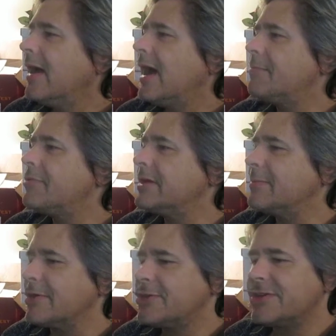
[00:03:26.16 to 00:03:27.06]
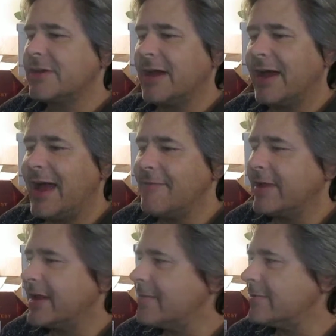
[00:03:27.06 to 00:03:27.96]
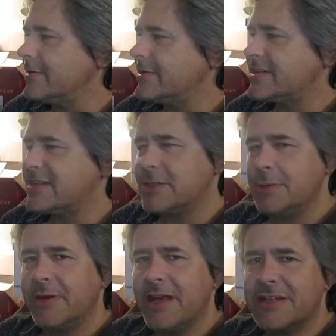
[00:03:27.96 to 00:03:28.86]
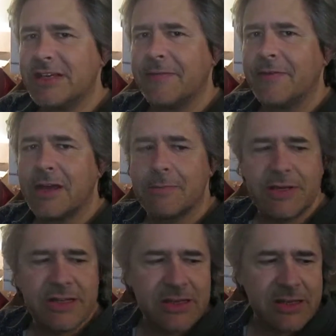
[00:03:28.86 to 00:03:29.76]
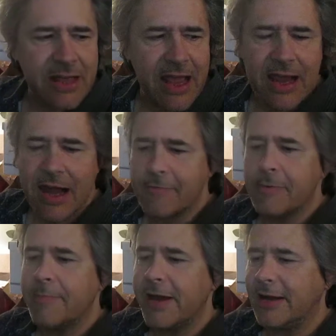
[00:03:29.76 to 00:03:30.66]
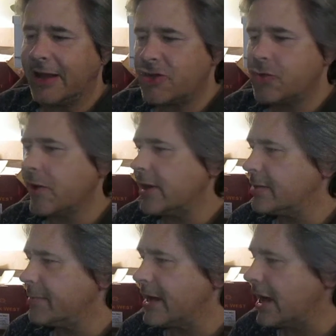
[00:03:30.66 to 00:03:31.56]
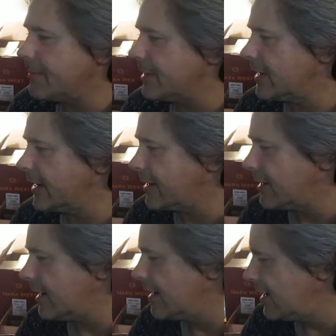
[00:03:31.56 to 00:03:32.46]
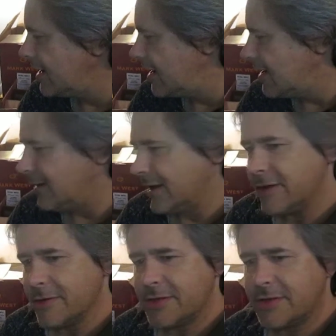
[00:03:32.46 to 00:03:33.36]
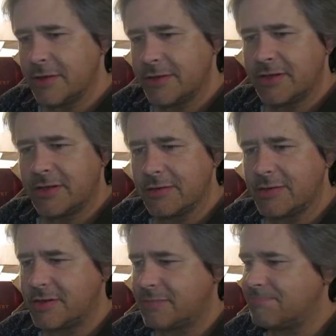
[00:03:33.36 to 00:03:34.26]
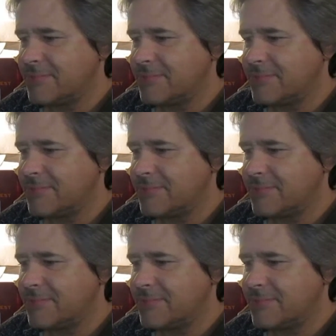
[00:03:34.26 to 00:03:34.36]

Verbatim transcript: I pretty much uh, have like every stupid, insignificant mistake I ever made, like trailing behind me, like uh, like those those those